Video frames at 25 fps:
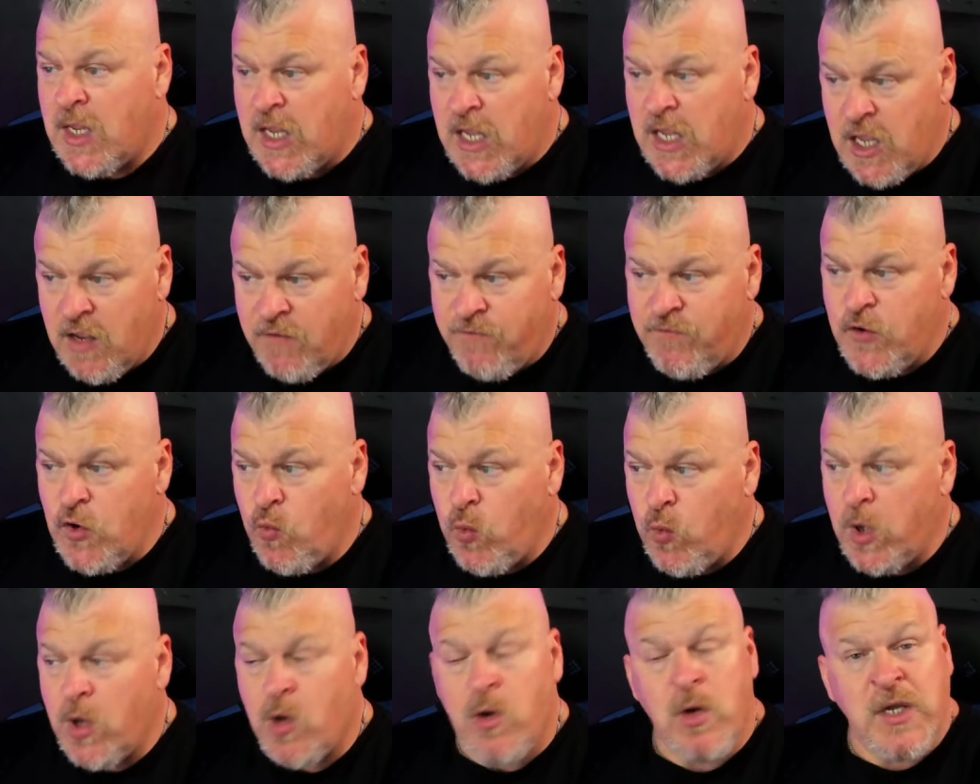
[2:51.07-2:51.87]
if you
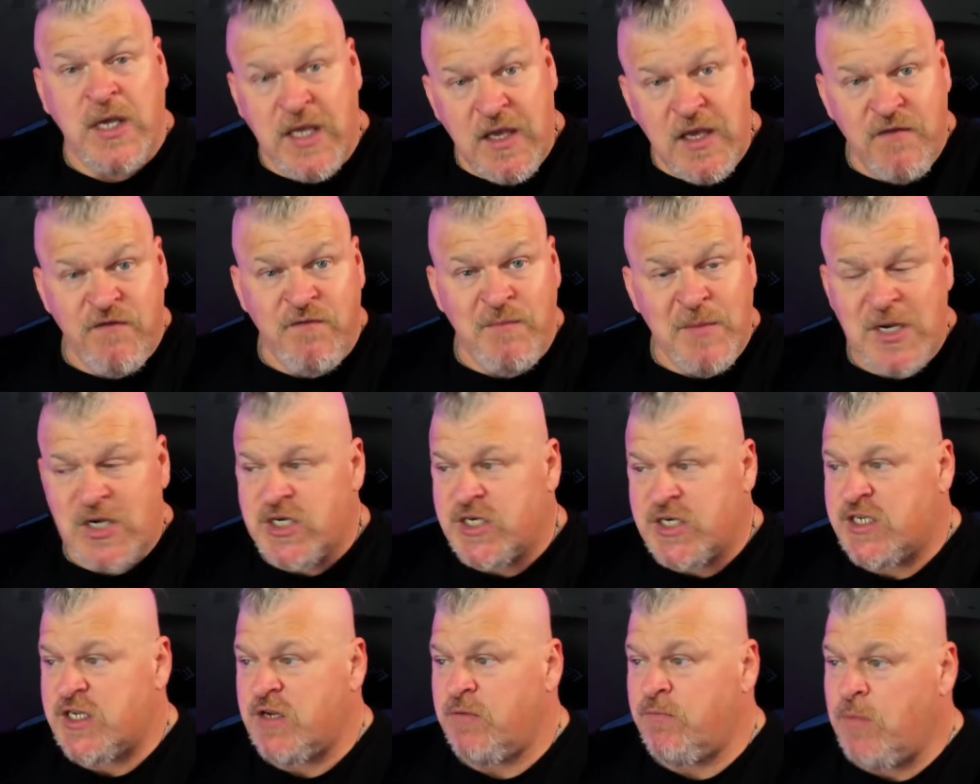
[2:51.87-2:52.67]
will give me
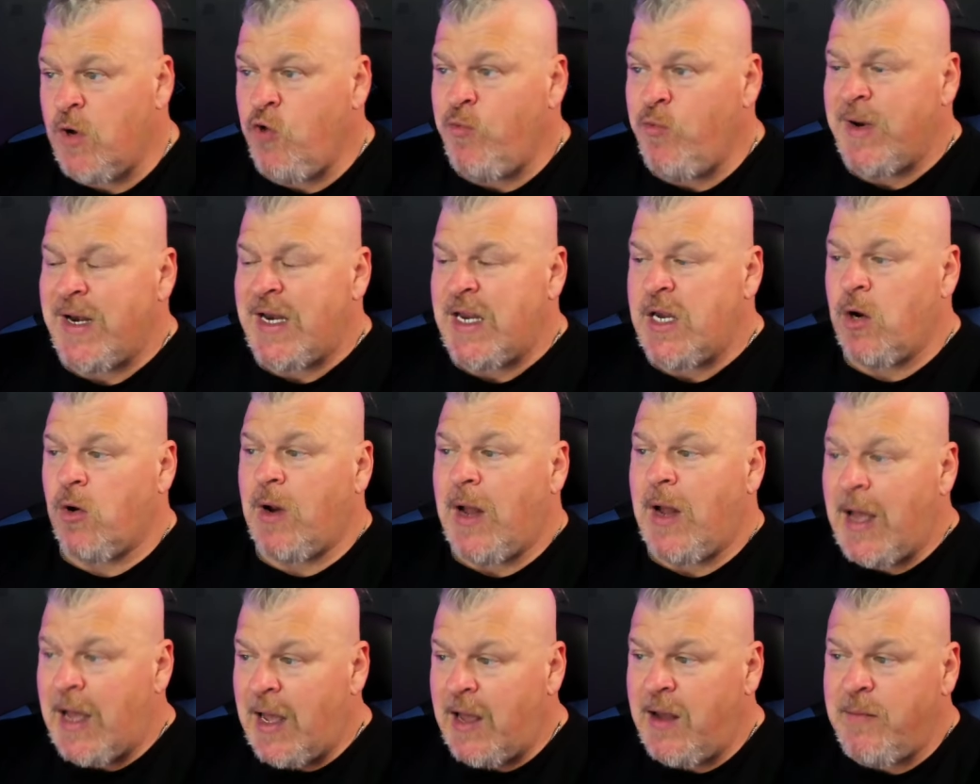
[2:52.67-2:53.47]
just a moment here
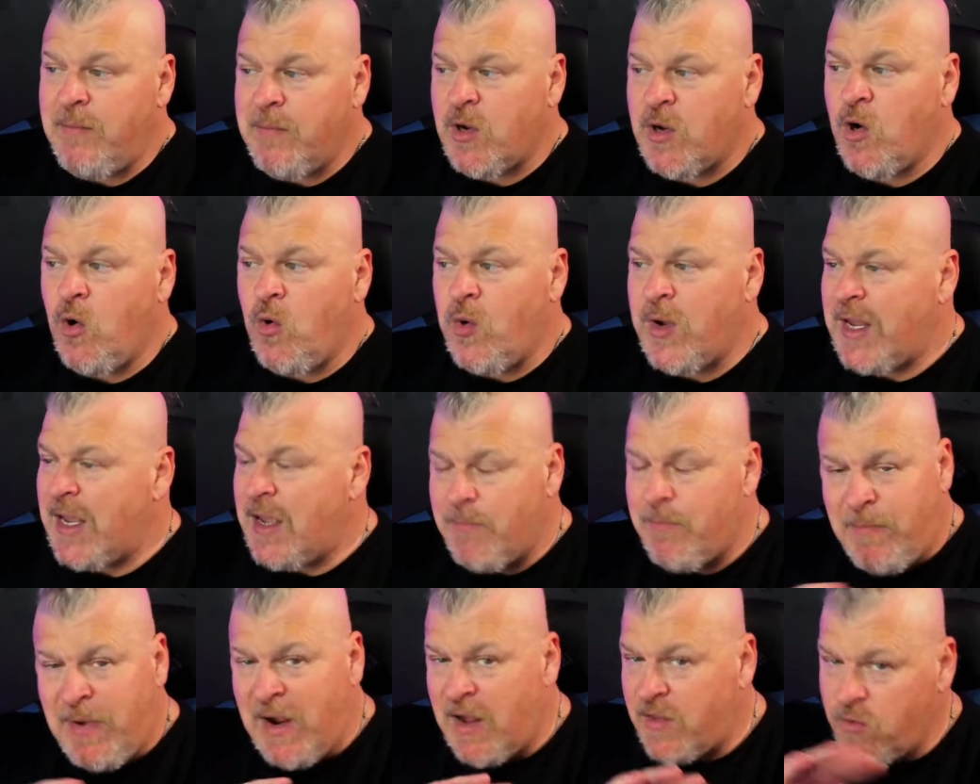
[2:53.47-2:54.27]
I'm going
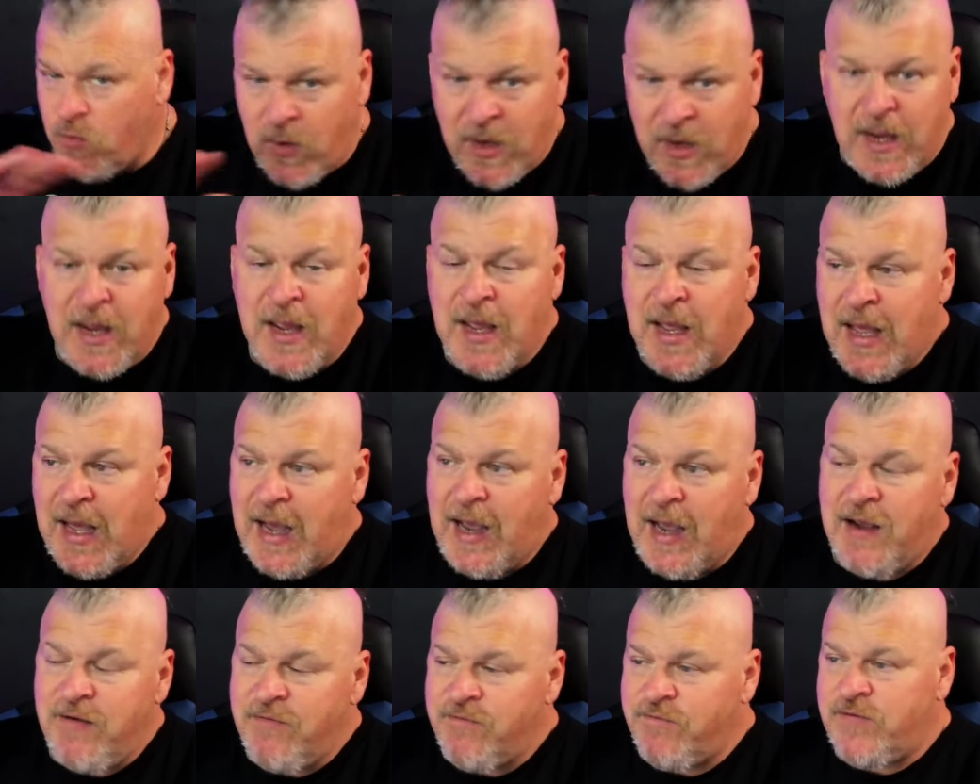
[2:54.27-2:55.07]
and by the way
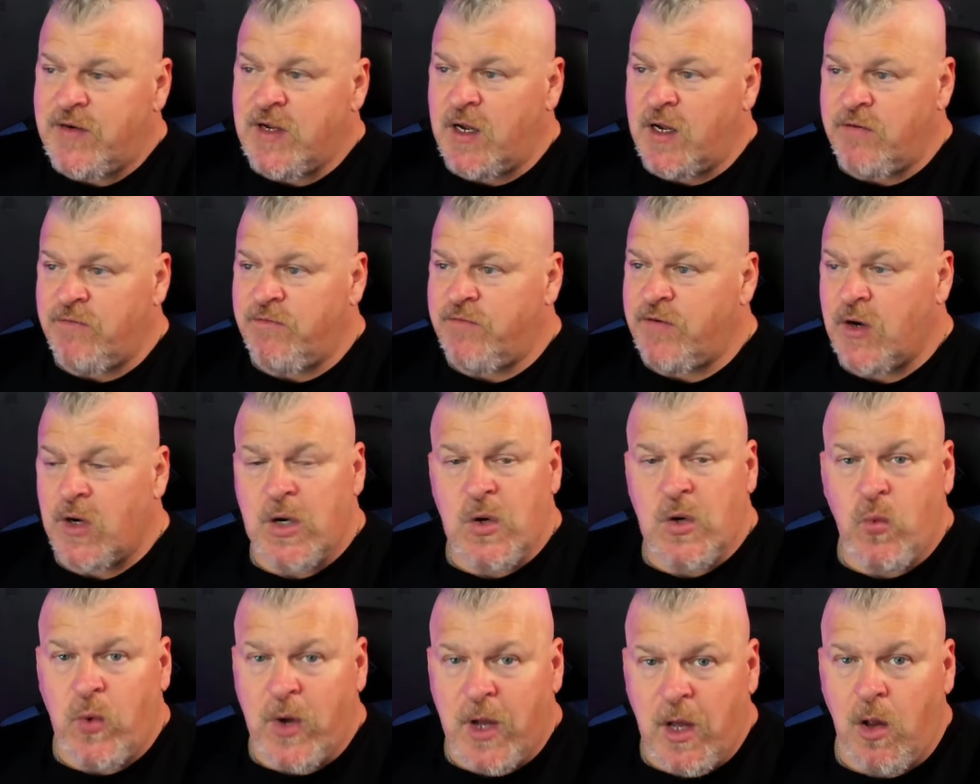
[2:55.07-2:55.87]
I've done very
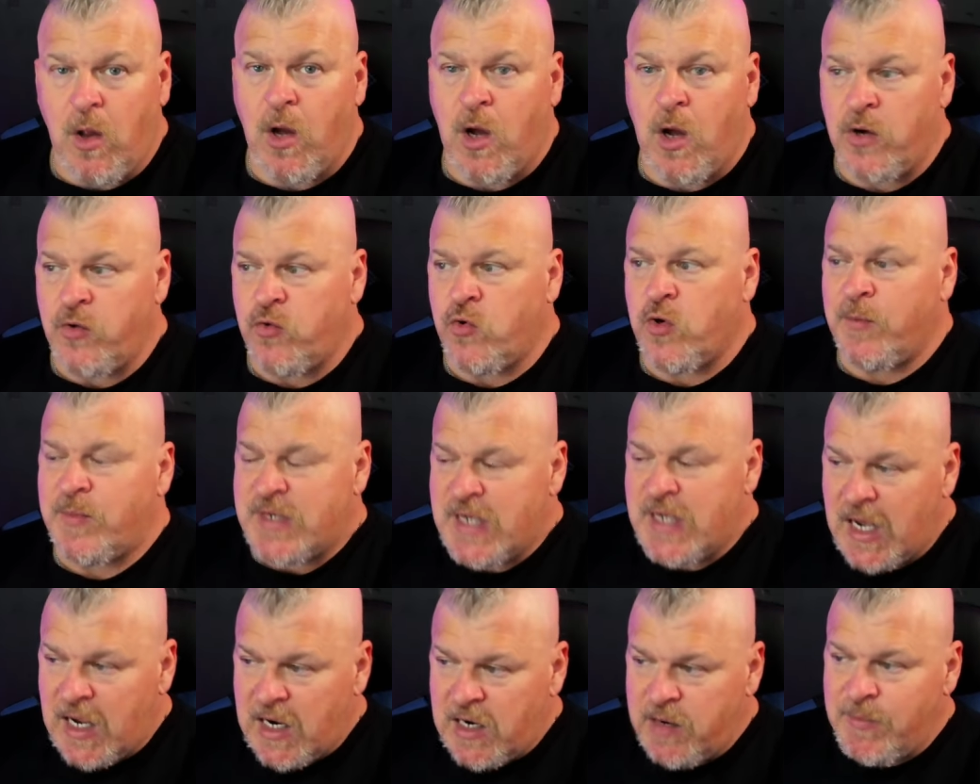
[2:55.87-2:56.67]
well on
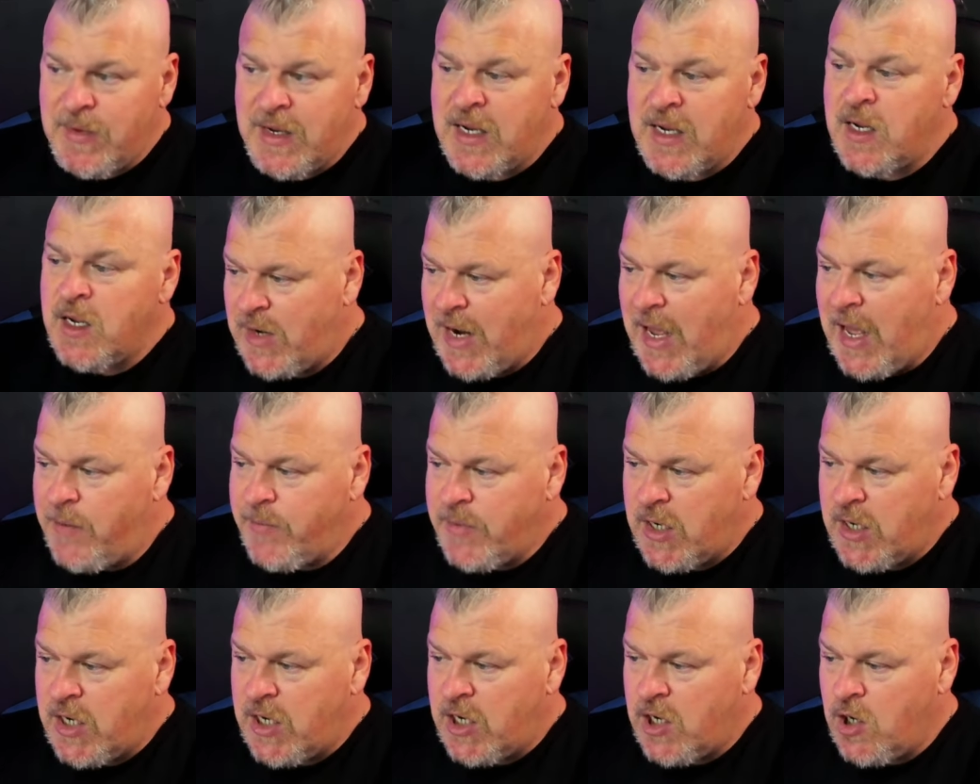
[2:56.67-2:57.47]
cryptonomy I'm
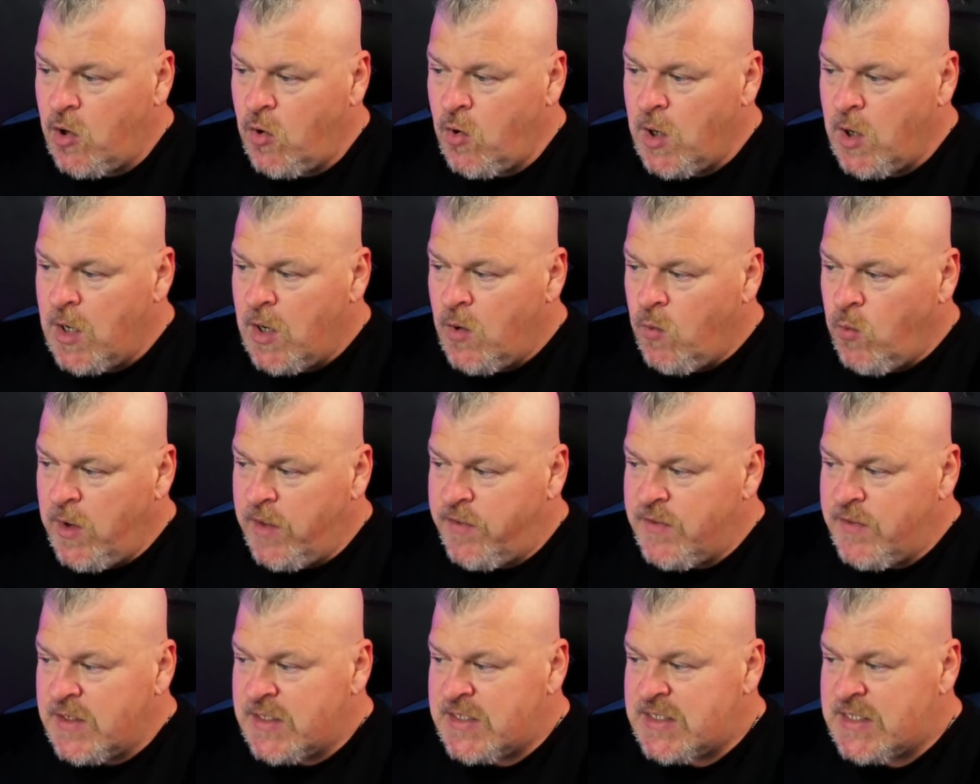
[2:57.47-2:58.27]
going to go
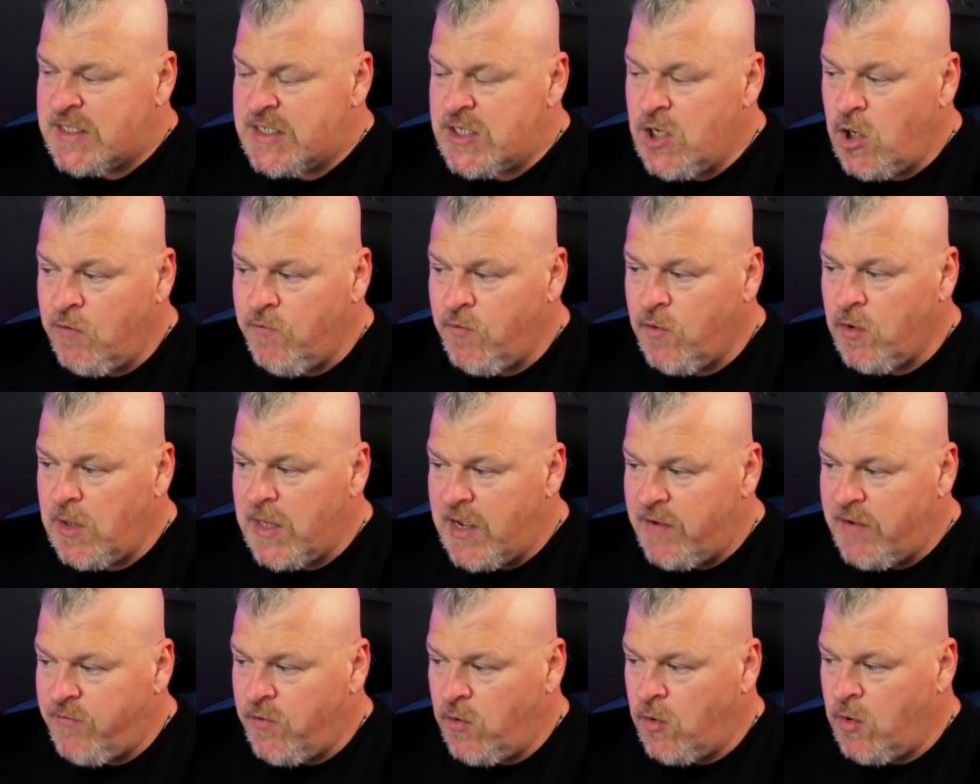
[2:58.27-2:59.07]
with the silver
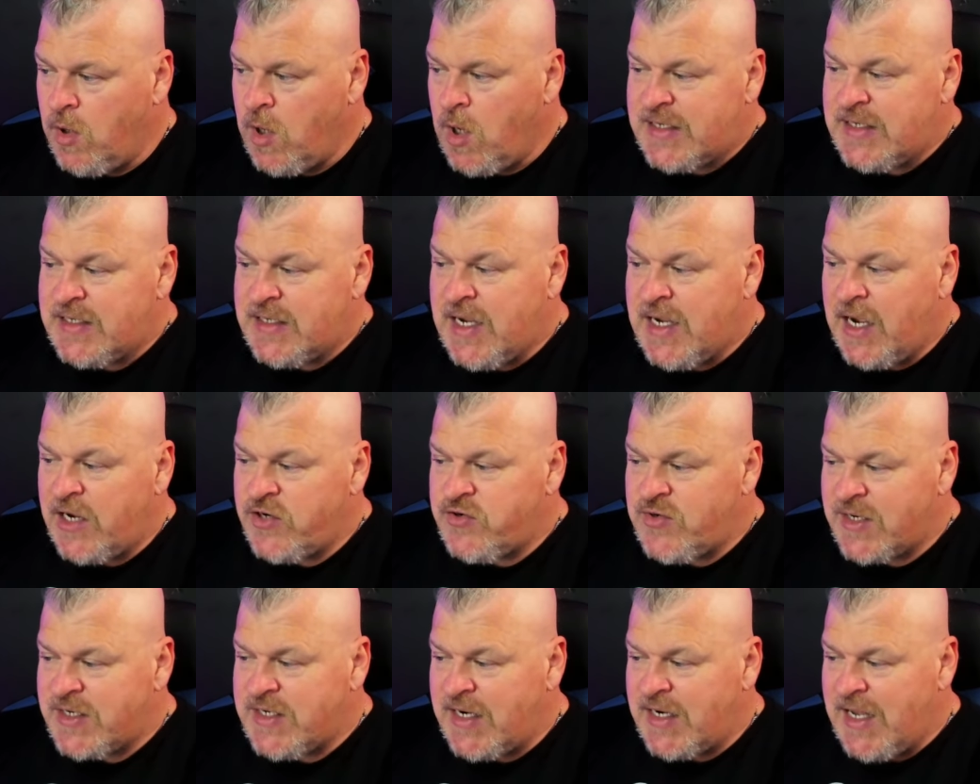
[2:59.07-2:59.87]
level
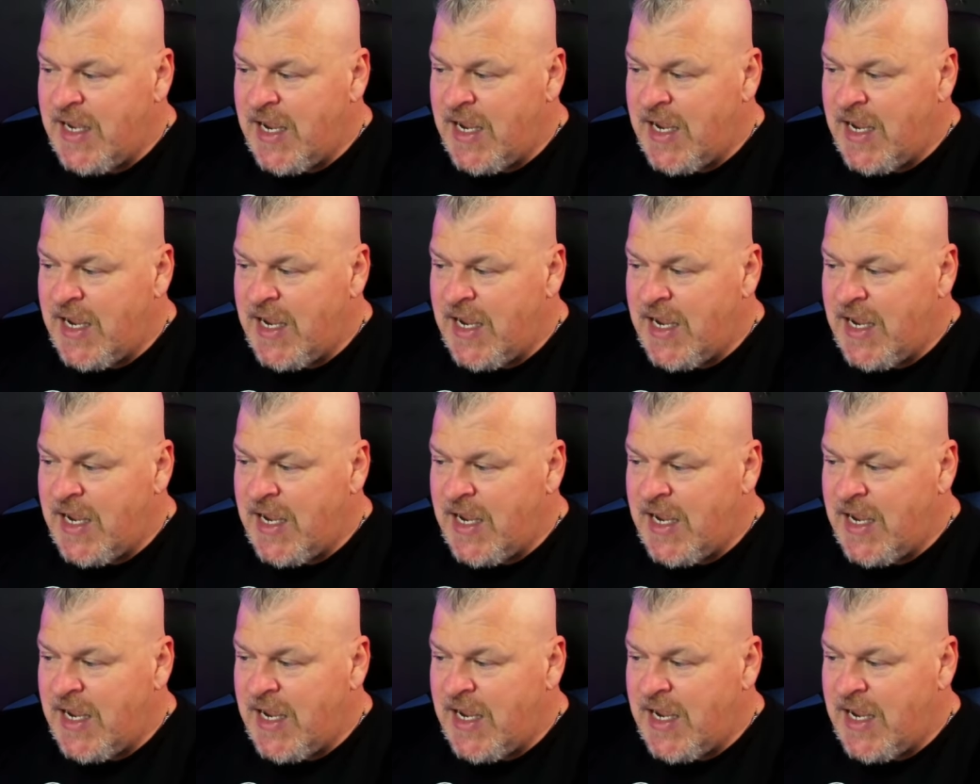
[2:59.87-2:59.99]
Contract going to